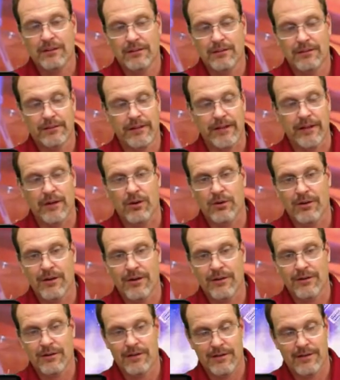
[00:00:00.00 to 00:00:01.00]
you know,
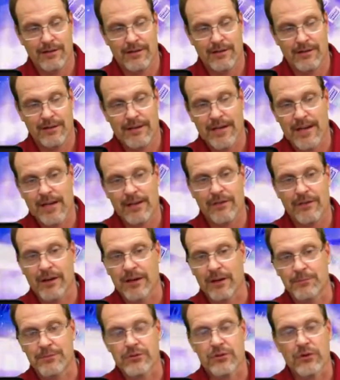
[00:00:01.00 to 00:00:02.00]
kind of
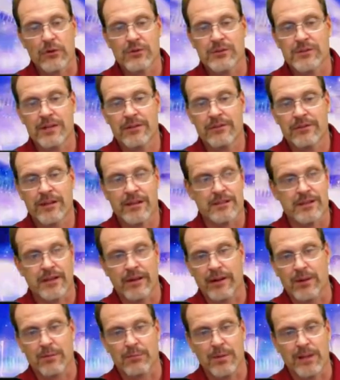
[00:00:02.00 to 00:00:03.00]
unobtrusive because you're
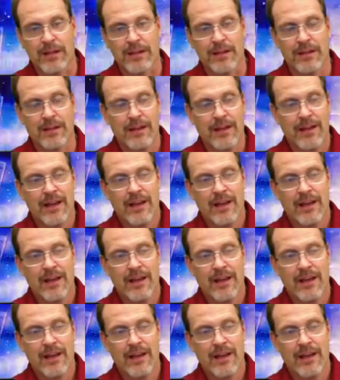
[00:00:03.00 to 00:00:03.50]
going to be